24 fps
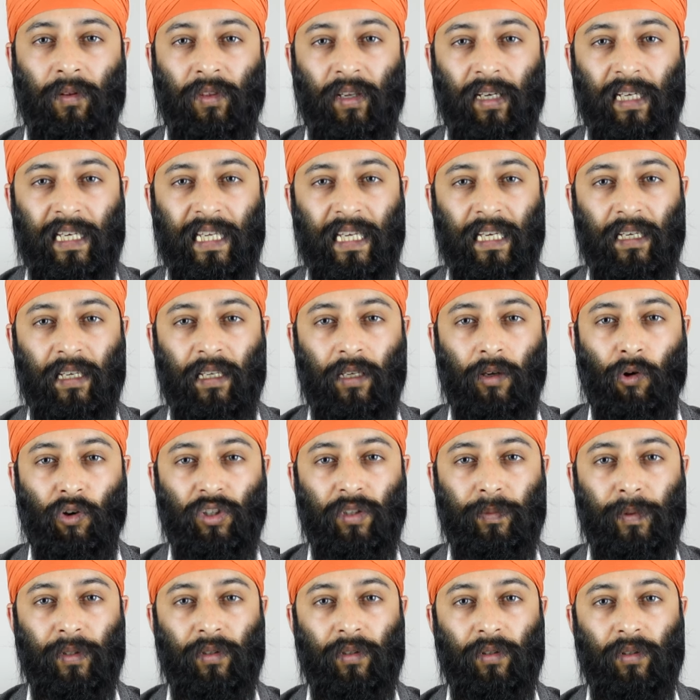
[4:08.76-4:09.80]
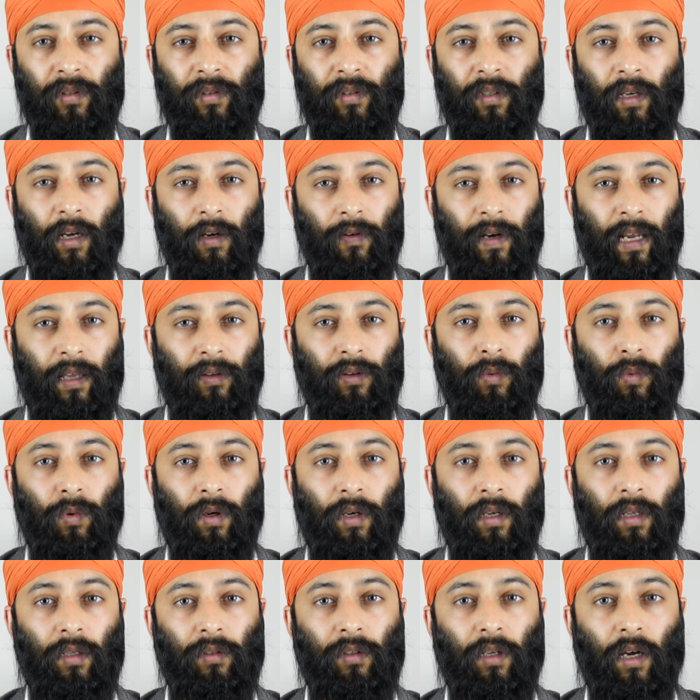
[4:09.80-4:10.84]
of the leading hospitals around the
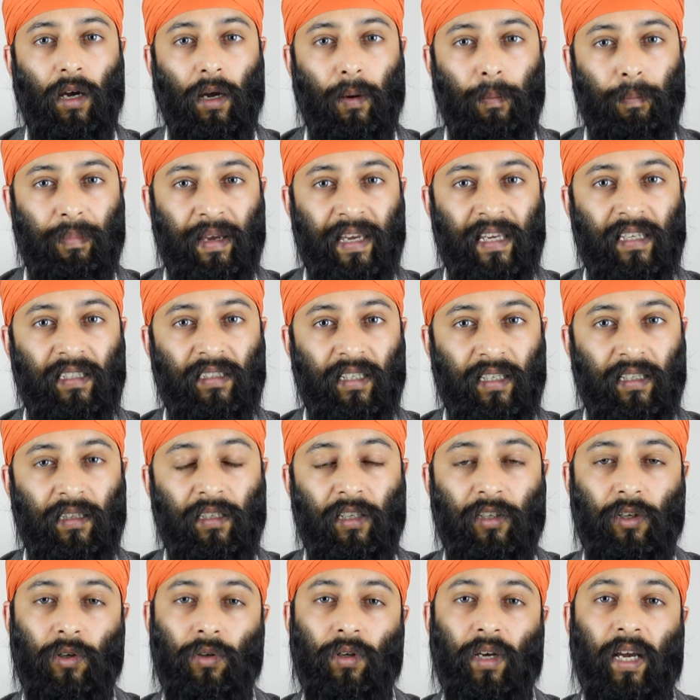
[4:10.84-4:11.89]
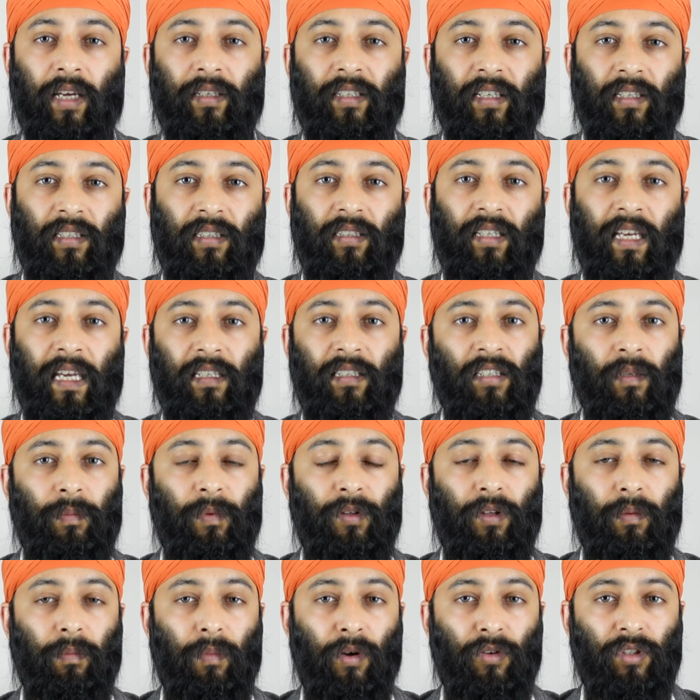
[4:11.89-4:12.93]
world are based in the United States. Some
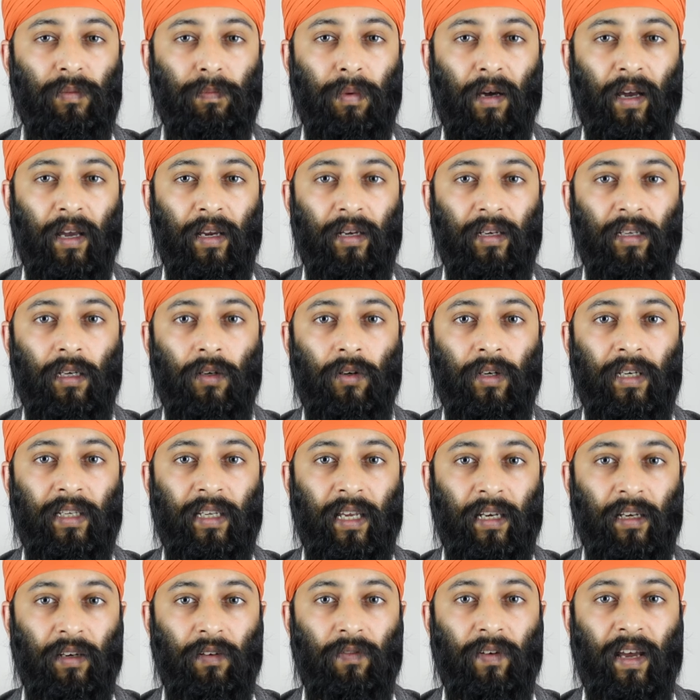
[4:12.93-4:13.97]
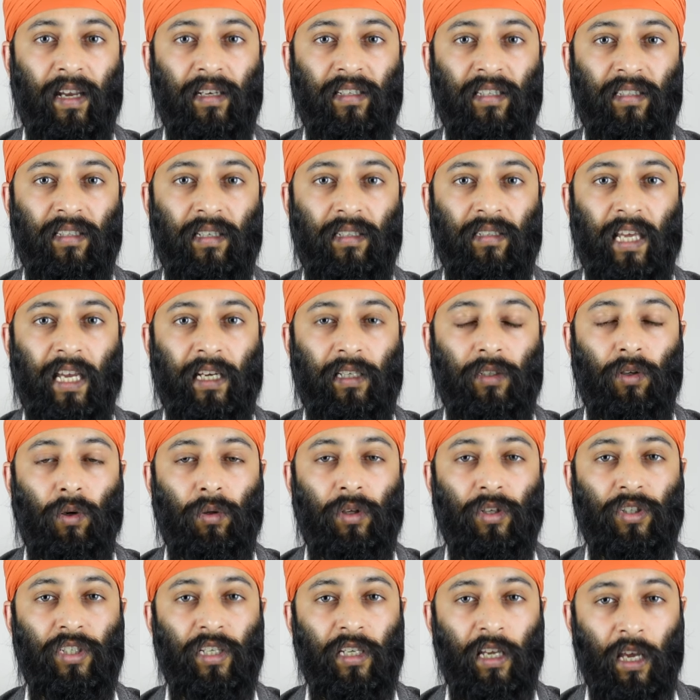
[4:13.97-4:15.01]
of the most pioneering and advances in
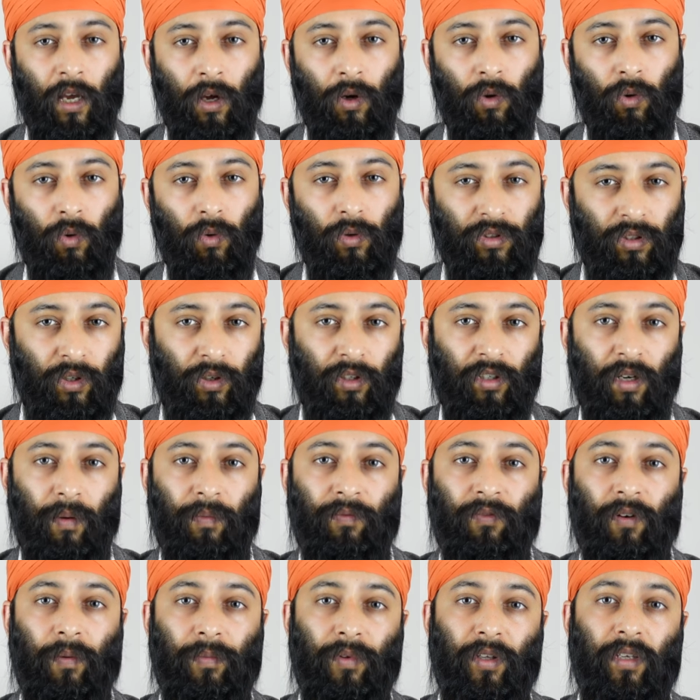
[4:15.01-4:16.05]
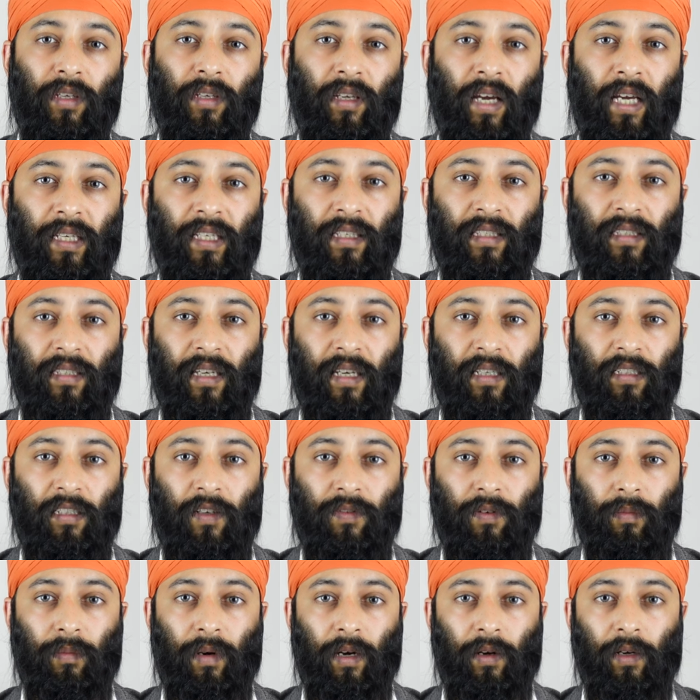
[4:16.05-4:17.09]
technology also come from the United States
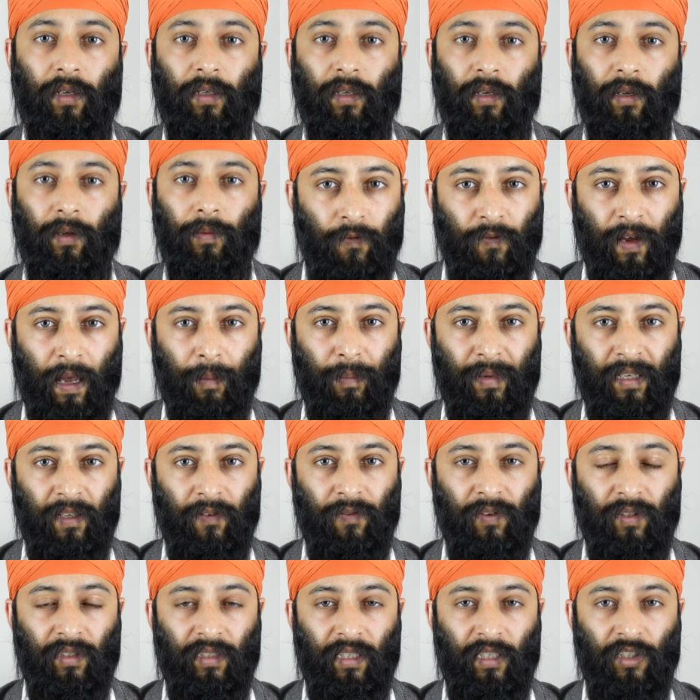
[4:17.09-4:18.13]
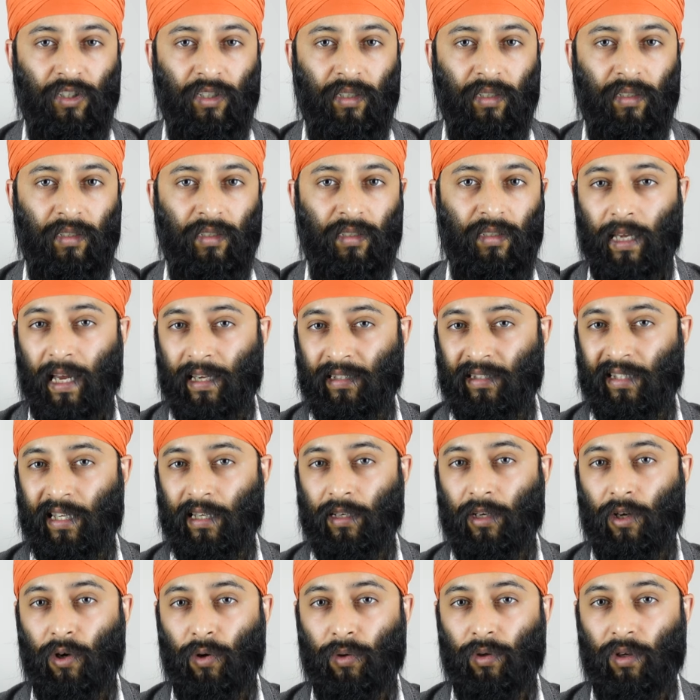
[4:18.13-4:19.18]
of America. Family physicians, as they're
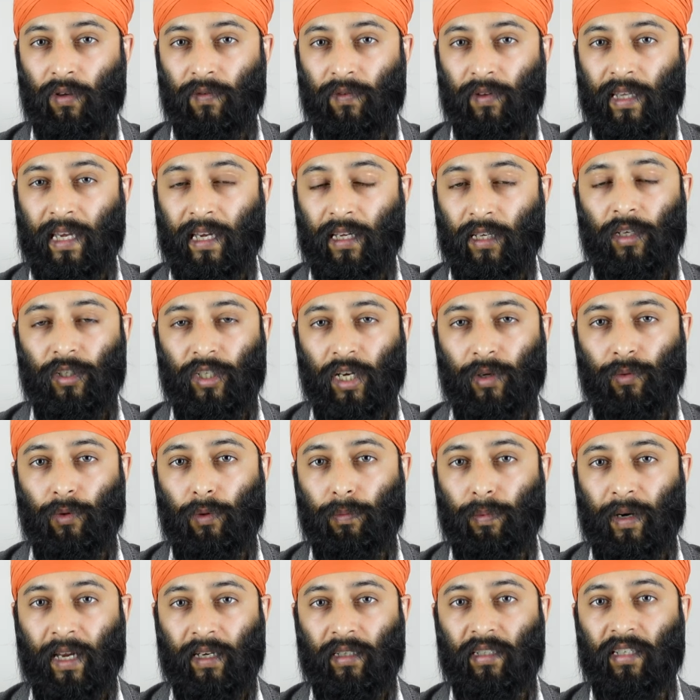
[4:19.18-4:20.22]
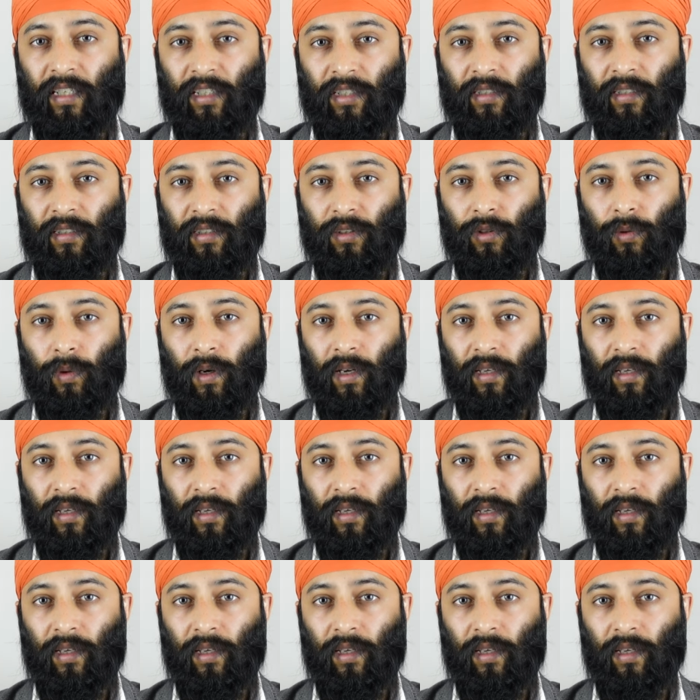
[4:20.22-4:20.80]
known over there, general practitioners to